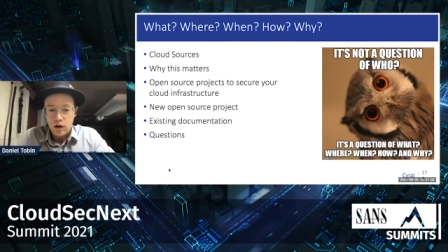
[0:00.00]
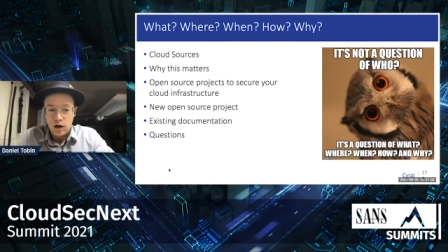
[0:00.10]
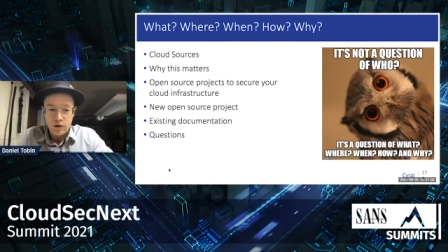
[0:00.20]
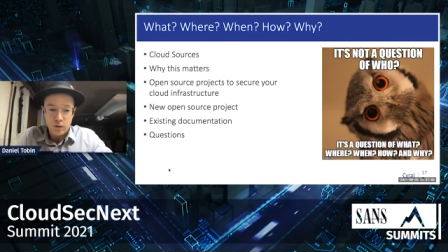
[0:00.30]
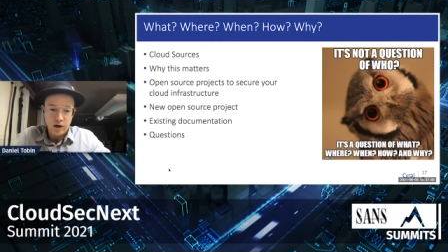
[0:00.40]

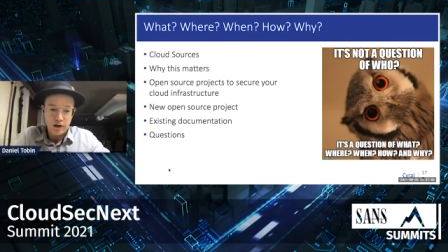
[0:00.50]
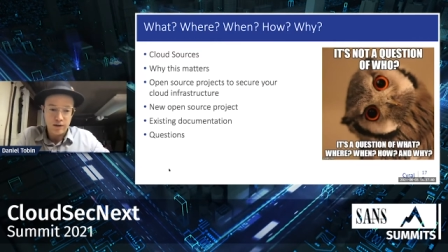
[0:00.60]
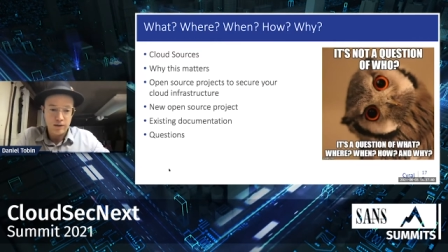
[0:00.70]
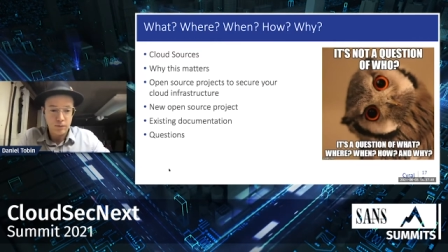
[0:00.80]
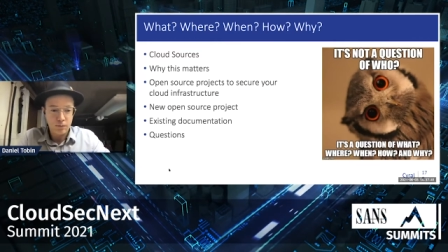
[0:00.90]

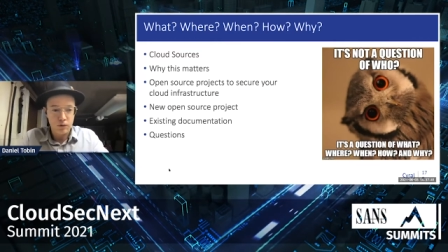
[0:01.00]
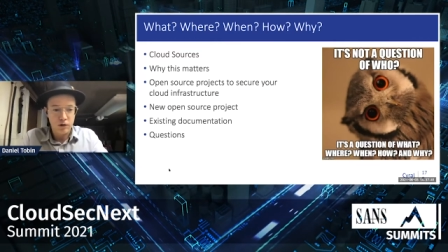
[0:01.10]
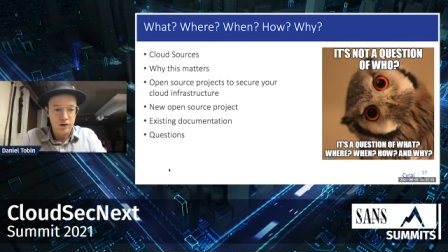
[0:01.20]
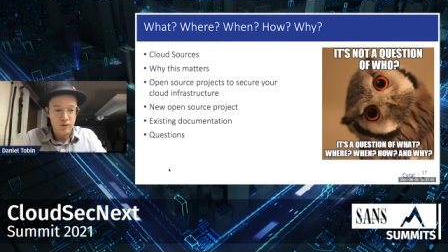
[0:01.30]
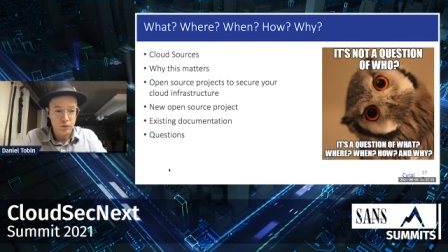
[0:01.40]
Otherwise,
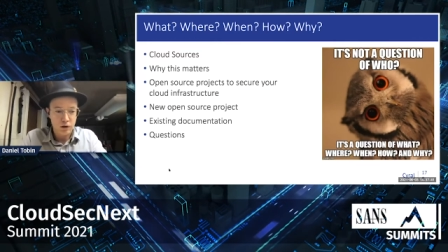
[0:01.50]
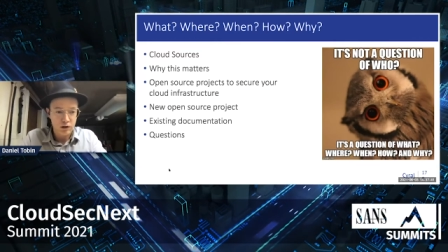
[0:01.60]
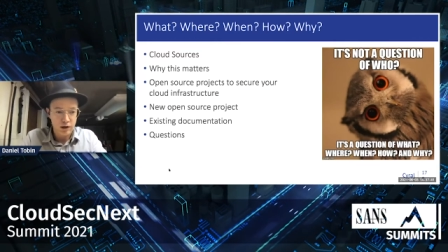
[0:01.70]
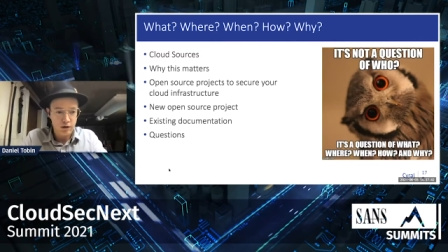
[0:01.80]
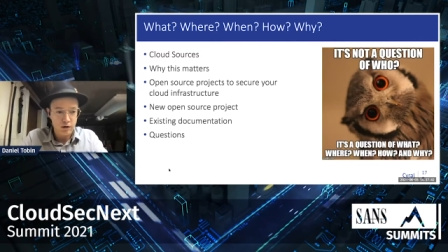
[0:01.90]
please reach
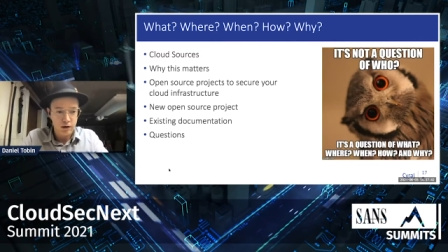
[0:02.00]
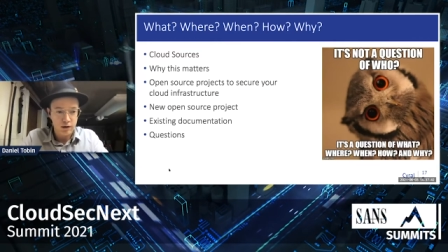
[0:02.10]
out on